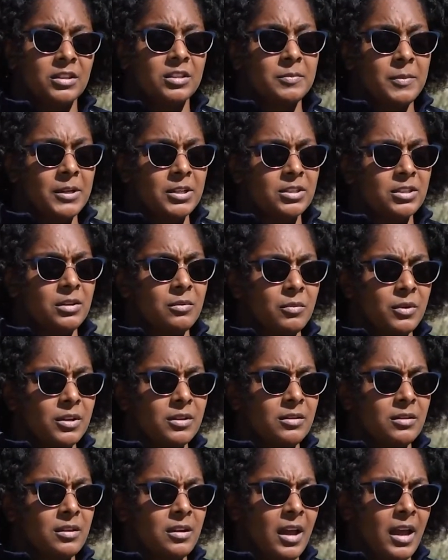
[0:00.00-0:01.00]
especially with
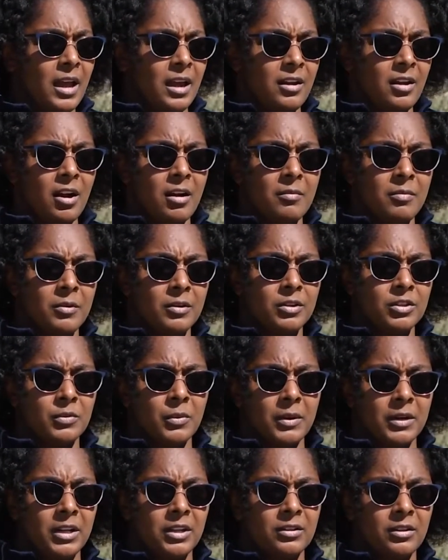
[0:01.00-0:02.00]
Ann Arbor
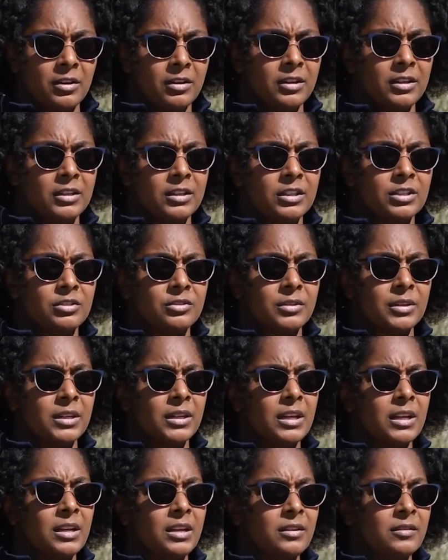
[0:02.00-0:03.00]
2030
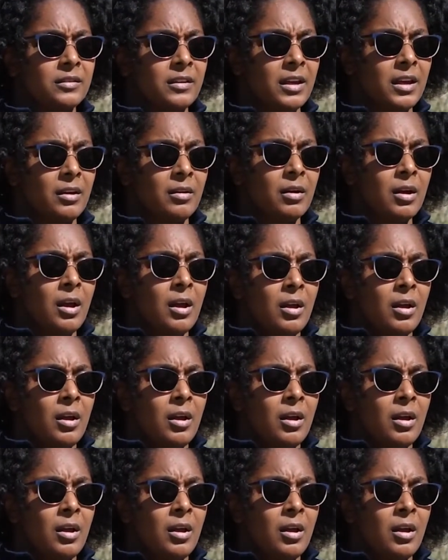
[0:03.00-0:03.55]
District, is that